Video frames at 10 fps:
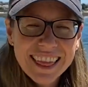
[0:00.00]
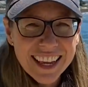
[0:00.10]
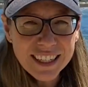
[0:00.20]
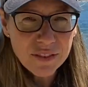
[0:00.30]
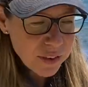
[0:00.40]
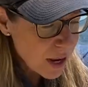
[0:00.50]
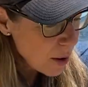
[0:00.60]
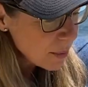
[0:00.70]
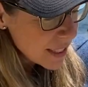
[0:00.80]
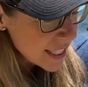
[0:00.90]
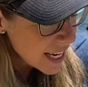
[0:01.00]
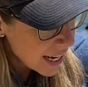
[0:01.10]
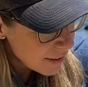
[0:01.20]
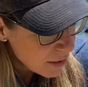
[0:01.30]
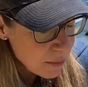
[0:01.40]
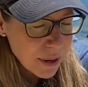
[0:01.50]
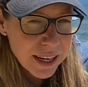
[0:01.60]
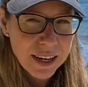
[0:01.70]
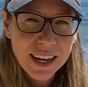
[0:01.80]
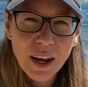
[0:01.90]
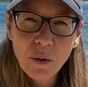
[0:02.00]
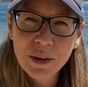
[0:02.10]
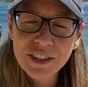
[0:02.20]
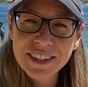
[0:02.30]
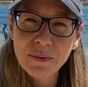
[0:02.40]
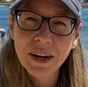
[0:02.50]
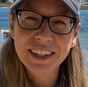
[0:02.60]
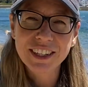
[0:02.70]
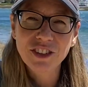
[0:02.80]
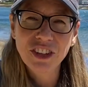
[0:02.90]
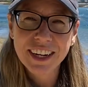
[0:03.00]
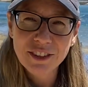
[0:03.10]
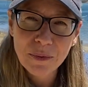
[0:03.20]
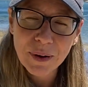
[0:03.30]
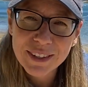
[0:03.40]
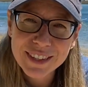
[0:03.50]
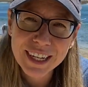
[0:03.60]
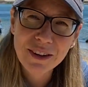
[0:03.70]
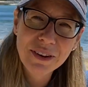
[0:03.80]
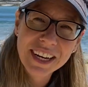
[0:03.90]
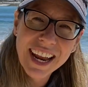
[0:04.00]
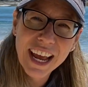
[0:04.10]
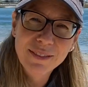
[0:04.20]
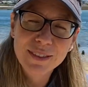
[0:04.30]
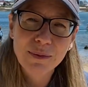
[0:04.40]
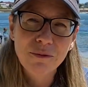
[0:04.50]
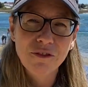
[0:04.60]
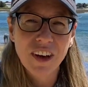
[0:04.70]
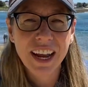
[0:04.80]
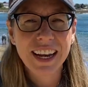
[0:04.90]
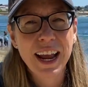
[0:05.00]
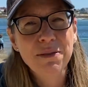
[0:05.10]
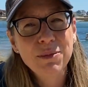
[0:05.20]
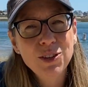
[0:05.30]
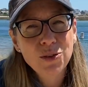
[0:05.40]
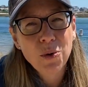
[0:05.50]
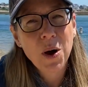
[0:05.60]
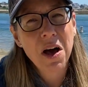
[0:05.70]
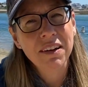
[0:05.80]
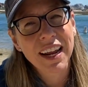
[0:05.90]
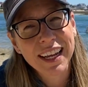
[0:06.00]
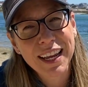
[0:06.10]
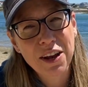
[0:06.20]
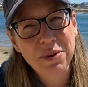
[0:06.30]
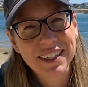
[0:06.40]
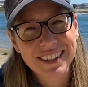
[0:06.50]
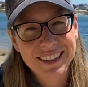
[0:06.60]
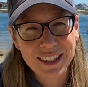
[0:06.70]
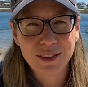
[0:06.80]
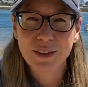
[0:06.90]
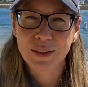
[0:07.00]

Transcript: Thanks for coming today, everybody. We just wanted to change up our scenery and have some fun. I miss you all, and I can't wait to see you